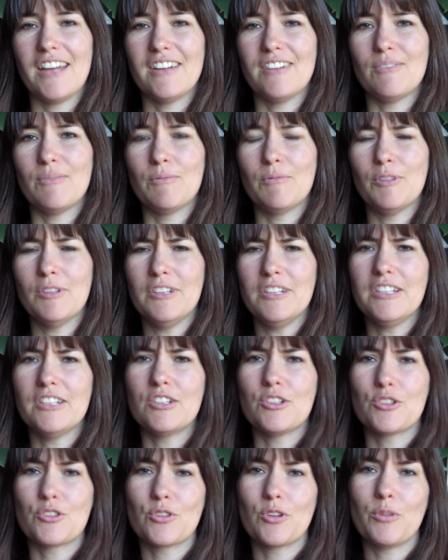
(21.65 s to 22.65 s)
and really
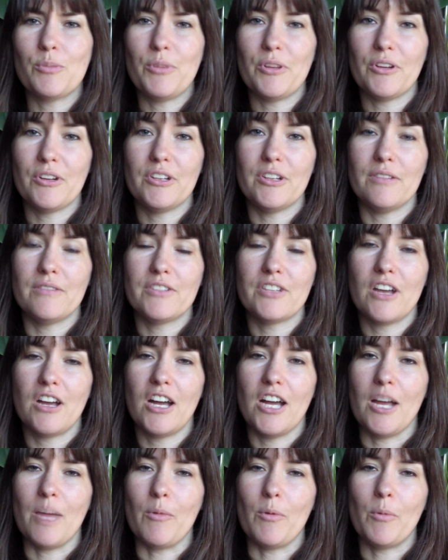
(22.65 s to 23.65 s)
in a short period of
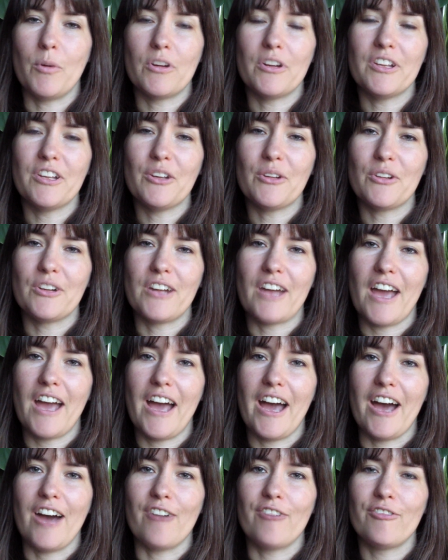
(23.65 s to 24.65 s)
time, about a year and a
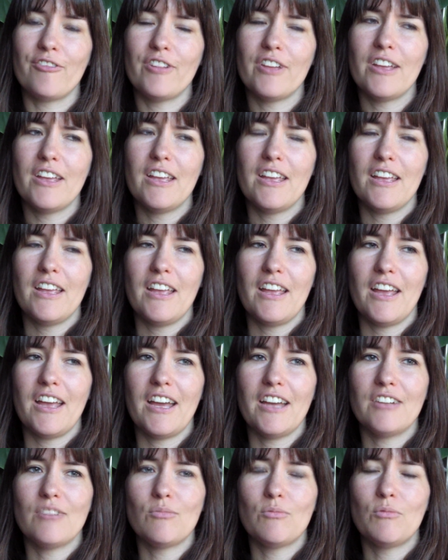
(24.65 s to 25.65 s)
half.
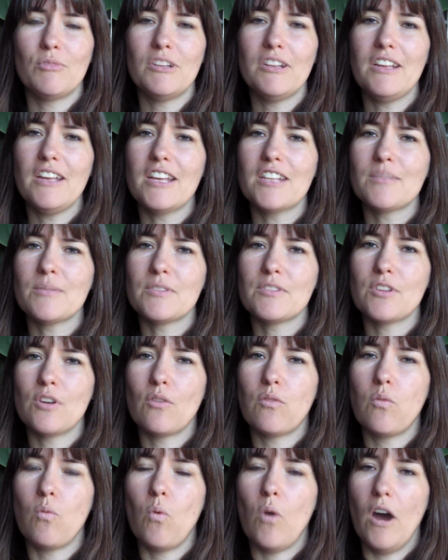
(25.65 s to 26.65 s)
And when I asked
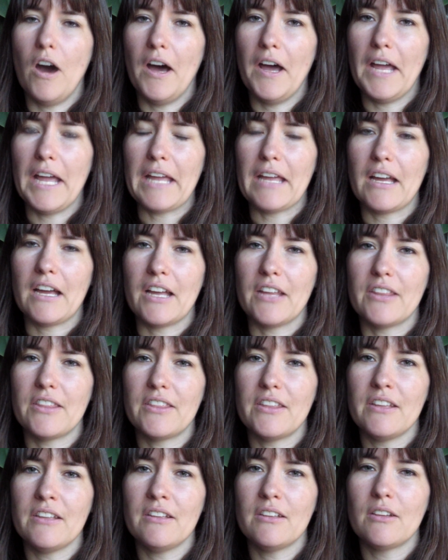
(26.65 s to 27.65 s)
myself why, I
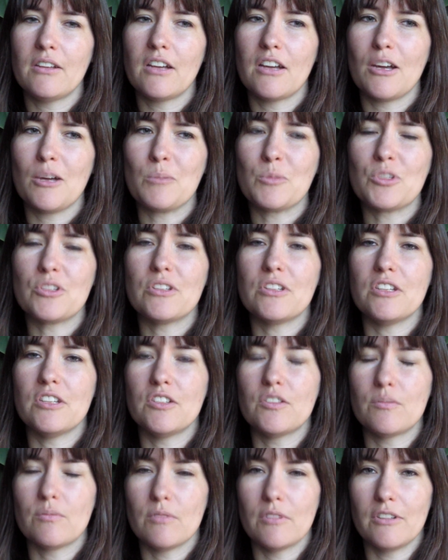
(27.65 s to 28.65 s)
think
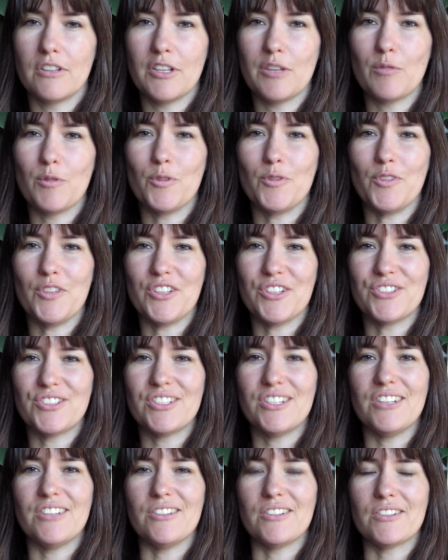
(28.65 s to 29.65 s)
Sheniz really reveals
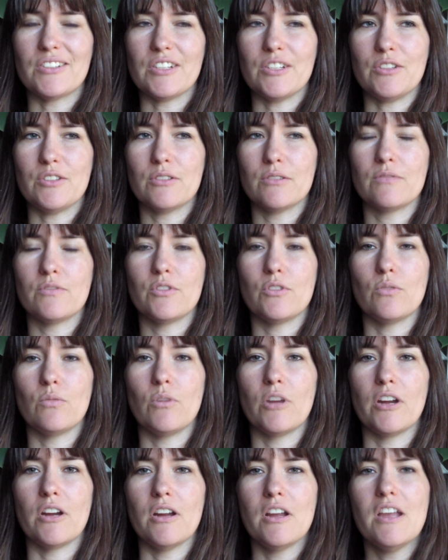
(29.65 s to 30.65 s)
it in this interview,
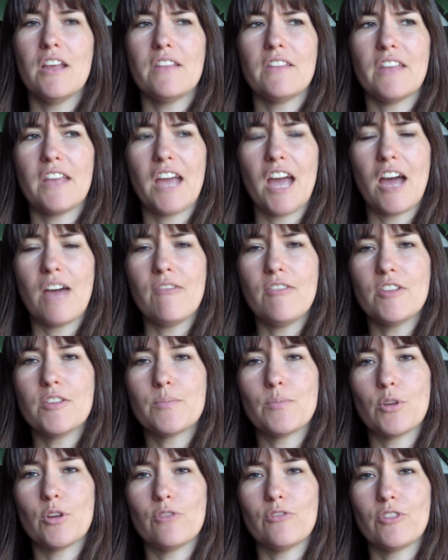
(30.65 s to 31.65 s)
where they have this
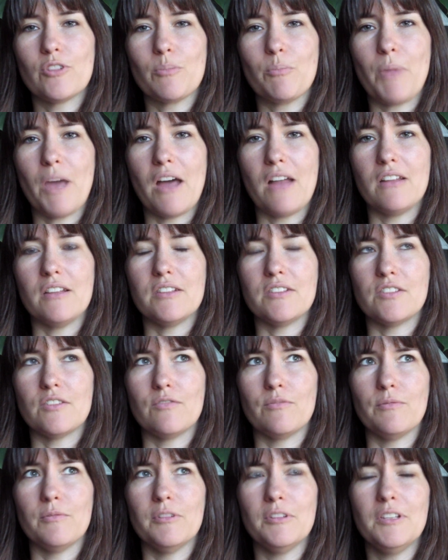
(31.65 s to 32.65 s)
perfect balance
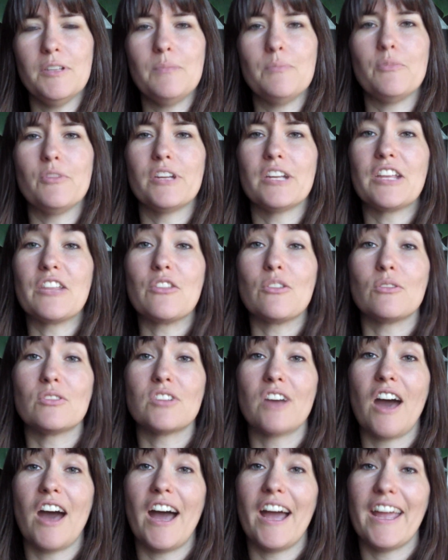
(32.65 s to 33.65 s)
of really bringing
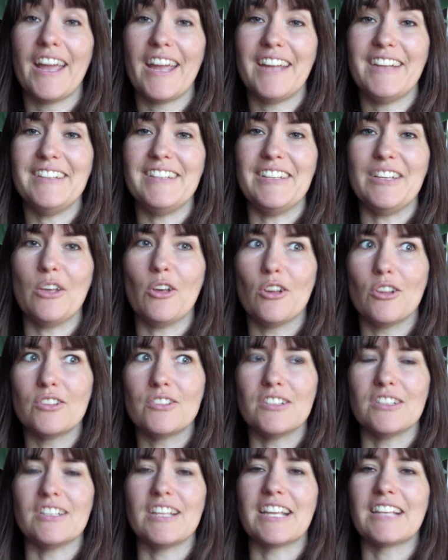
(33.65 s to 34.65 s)
those high
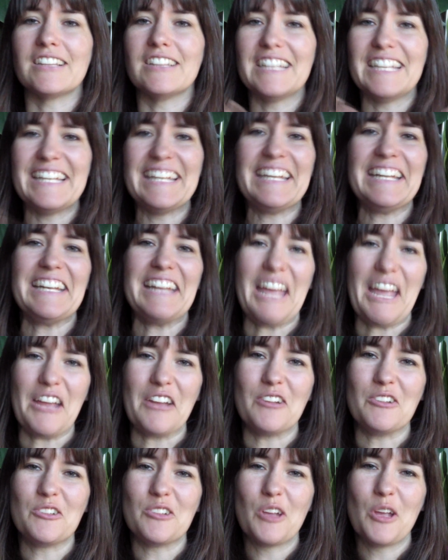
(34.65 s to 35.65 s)
ideals and like leading
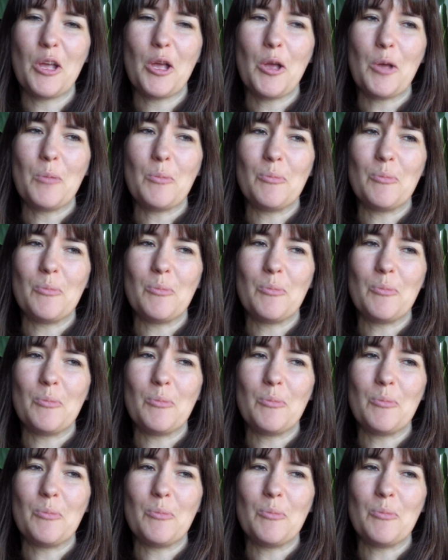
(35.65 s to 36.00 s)
edge